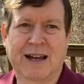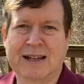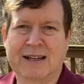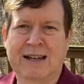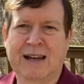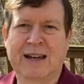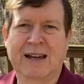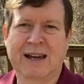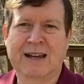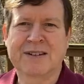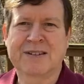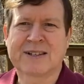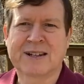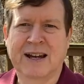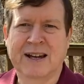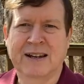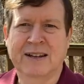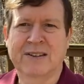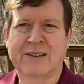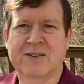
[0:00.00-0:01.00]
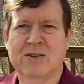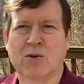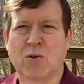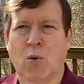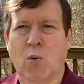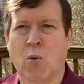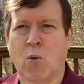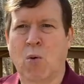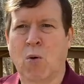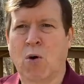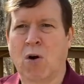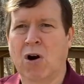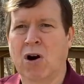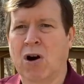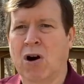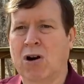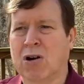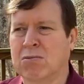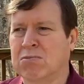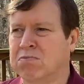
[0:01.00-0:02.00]
aka science,
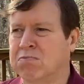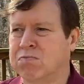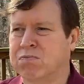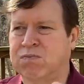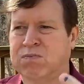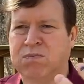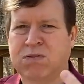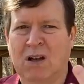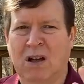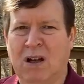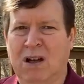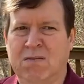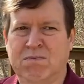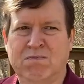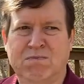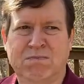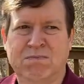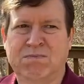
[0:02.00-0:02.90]
or uh,